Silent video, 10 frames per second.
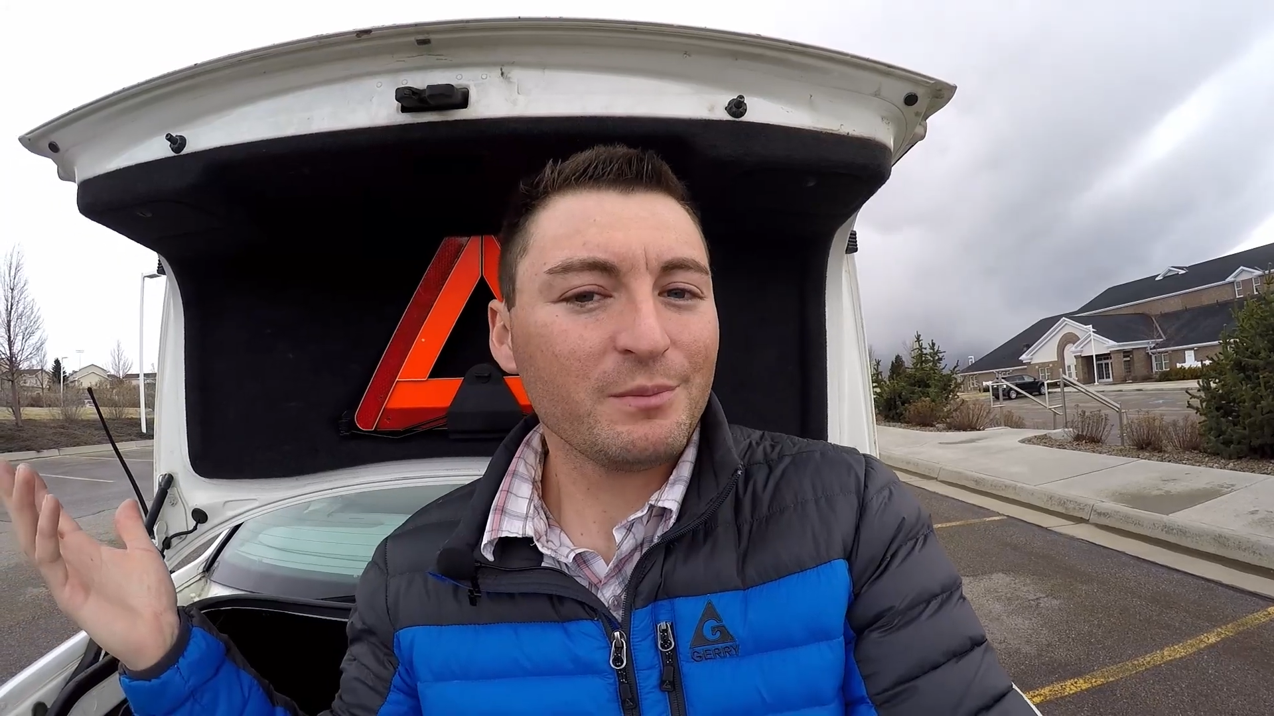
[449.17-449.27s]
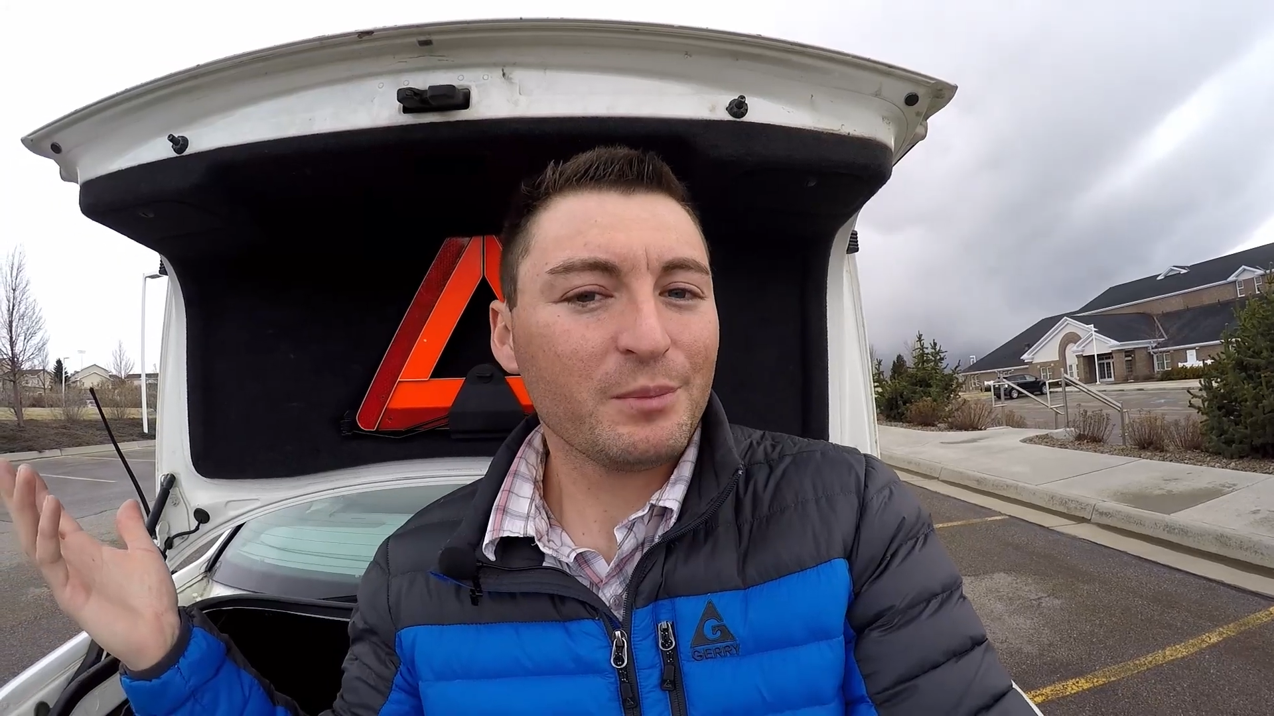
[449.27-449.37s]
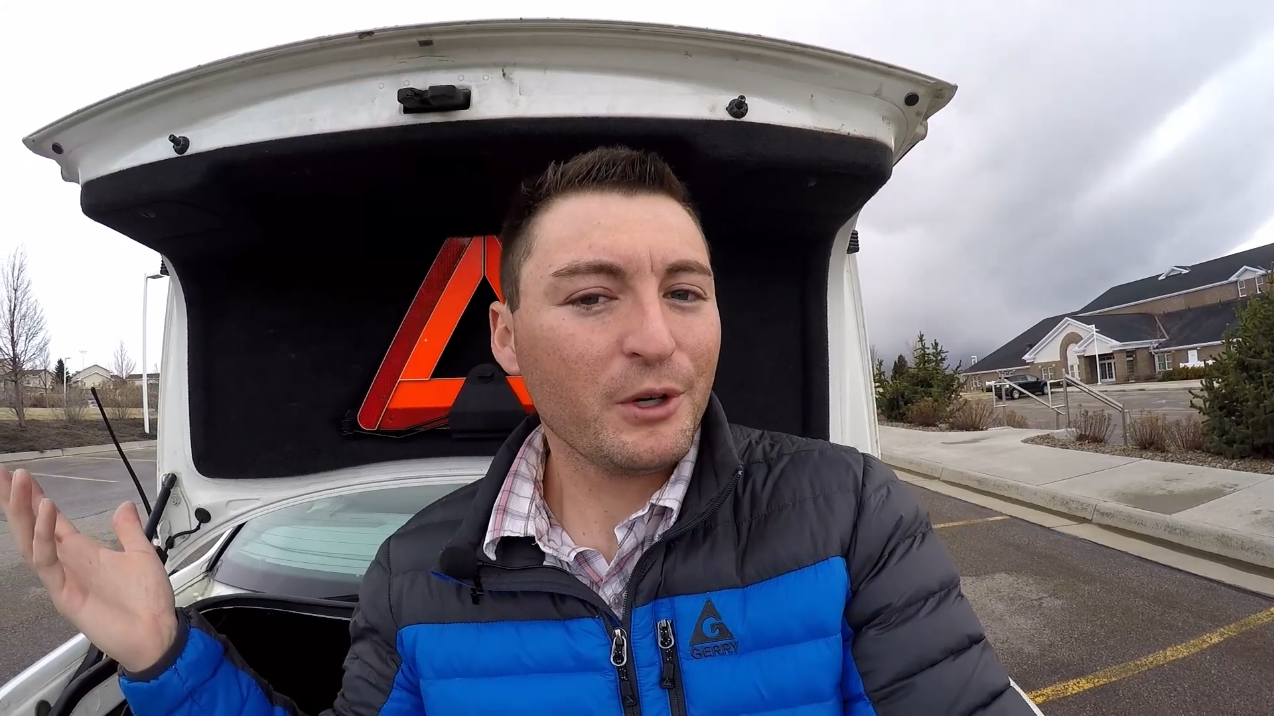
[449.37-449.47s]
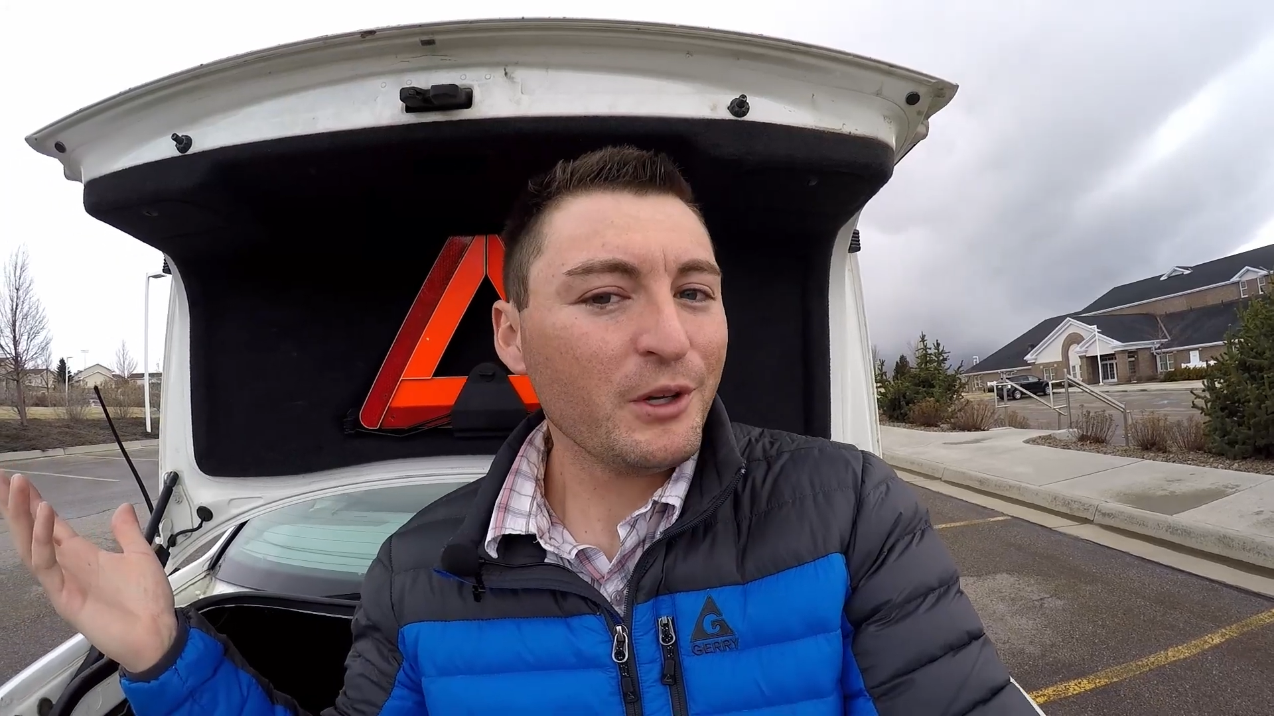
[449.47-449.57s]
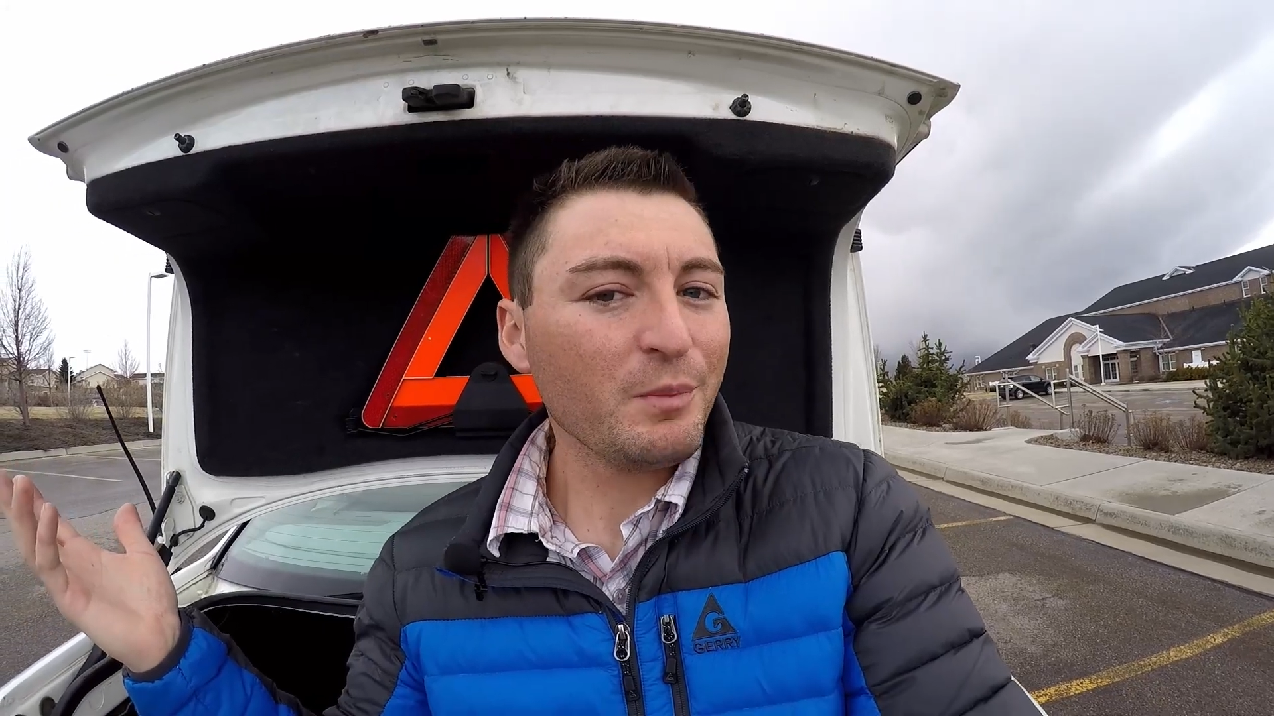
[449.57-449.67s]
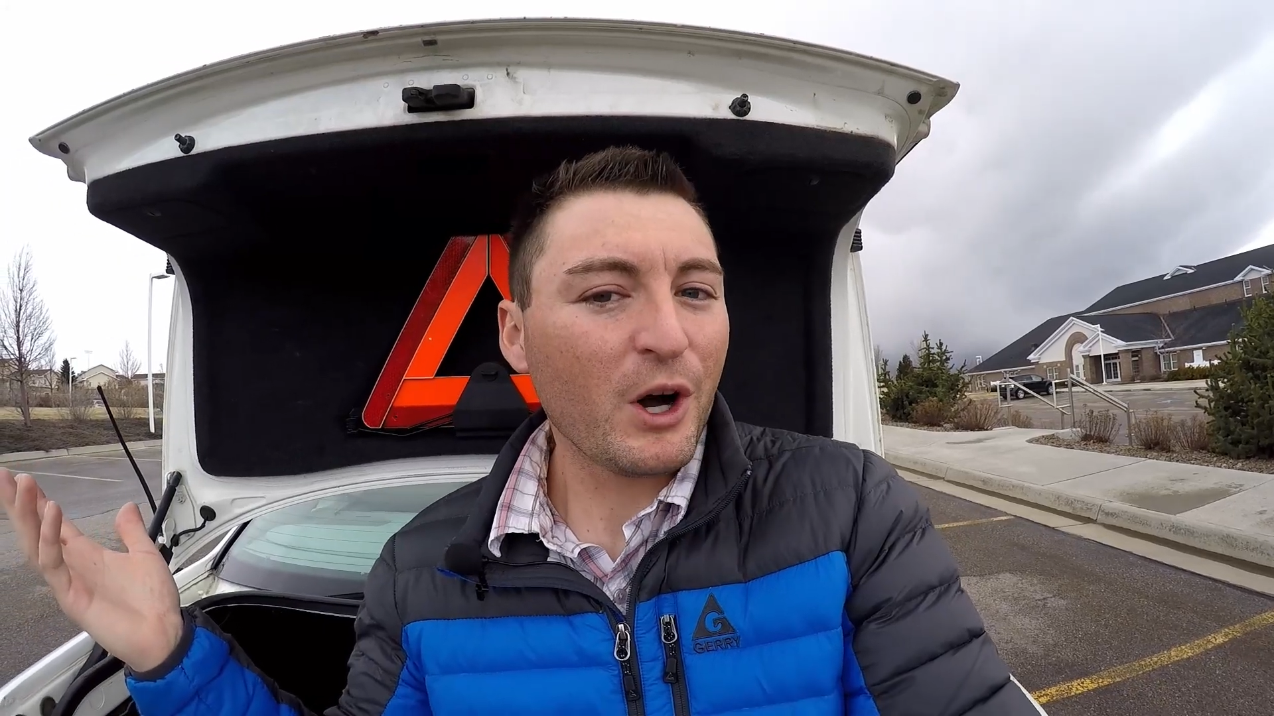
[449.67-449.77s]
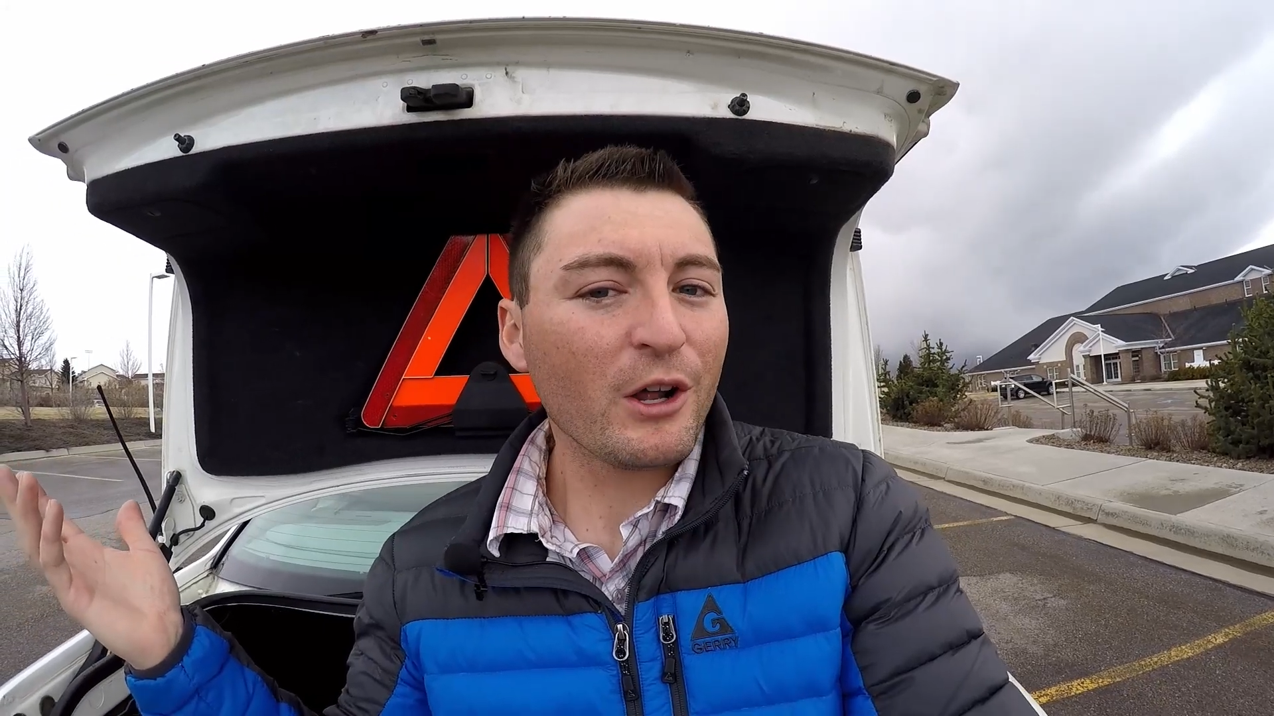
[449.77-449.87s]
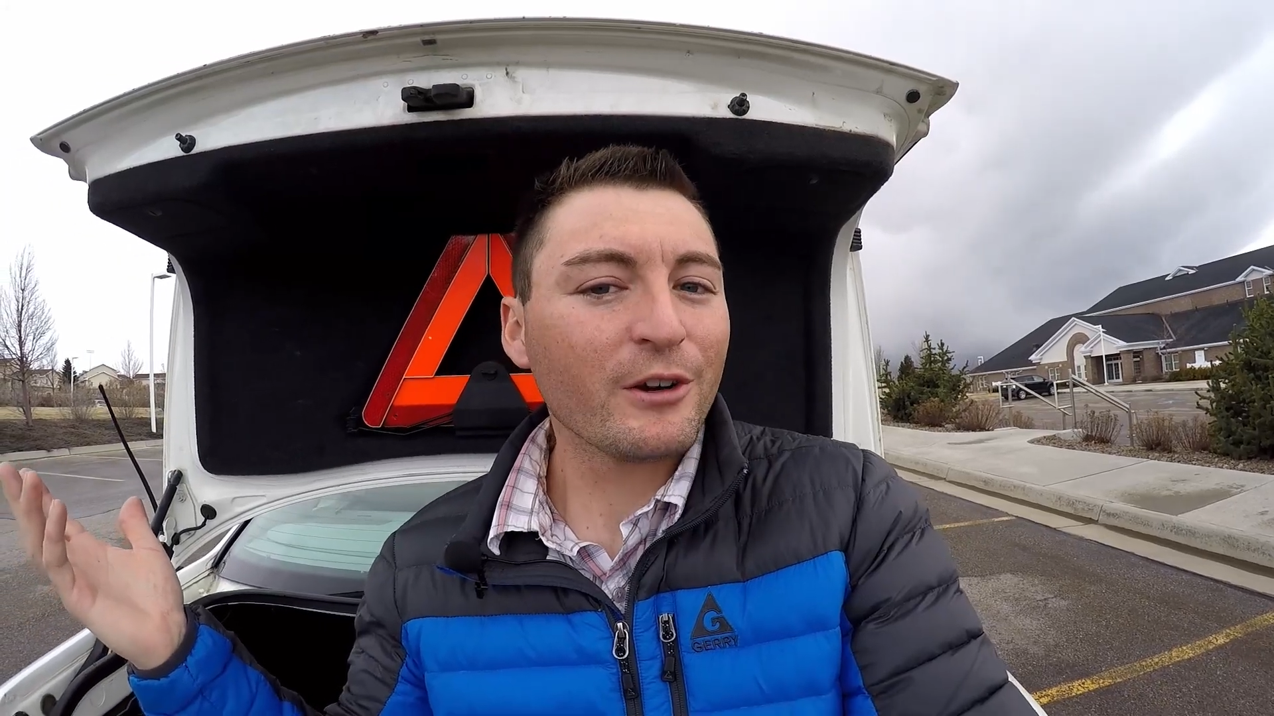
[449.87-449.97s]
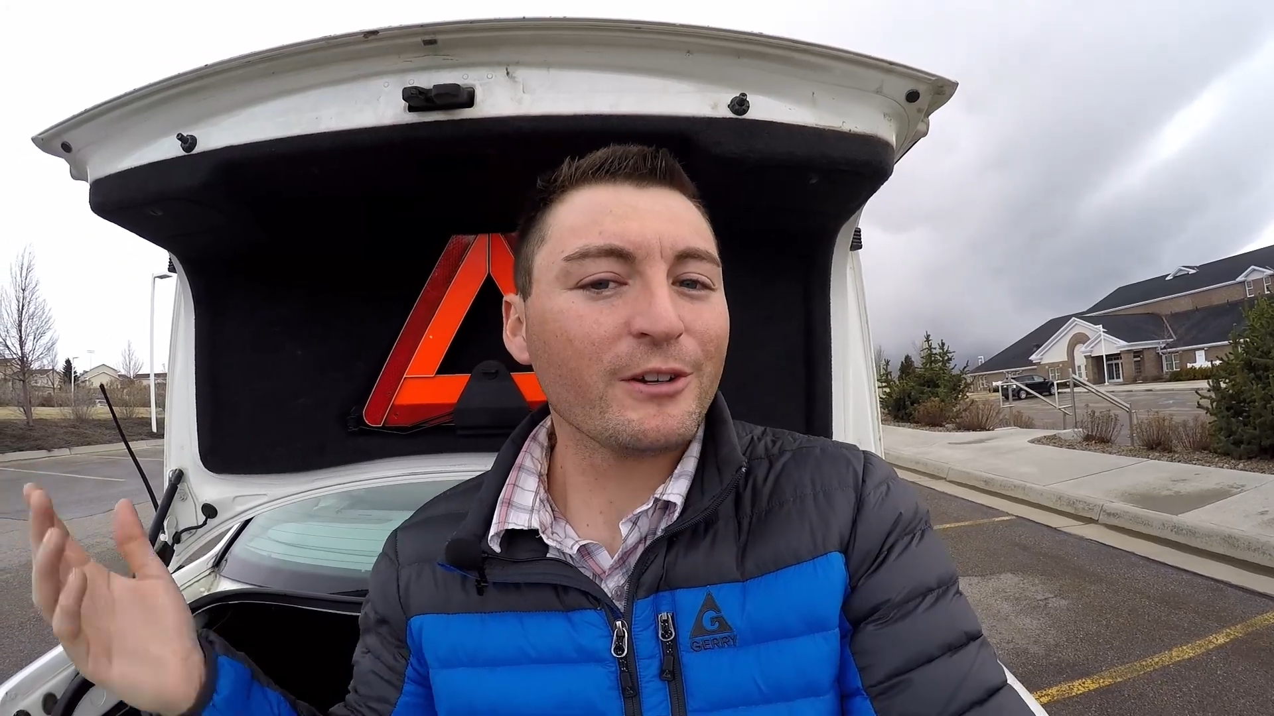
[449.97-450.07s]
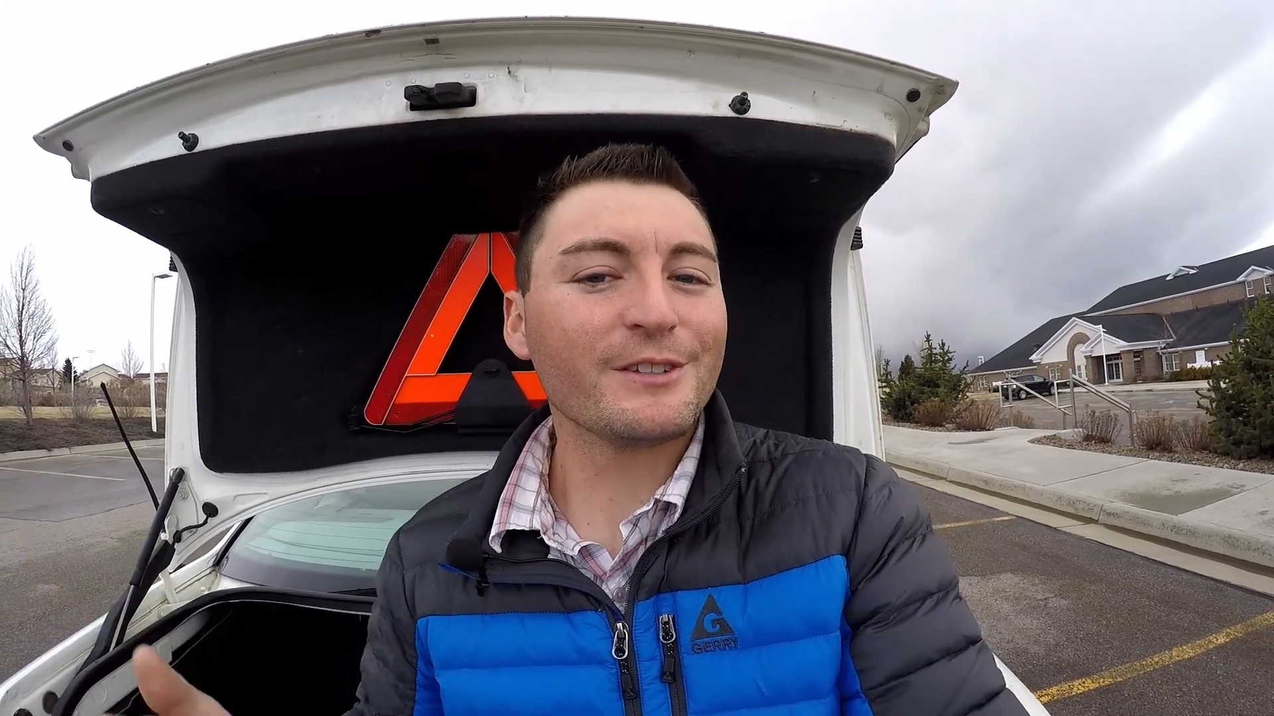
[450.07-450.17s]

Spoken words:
pretty modern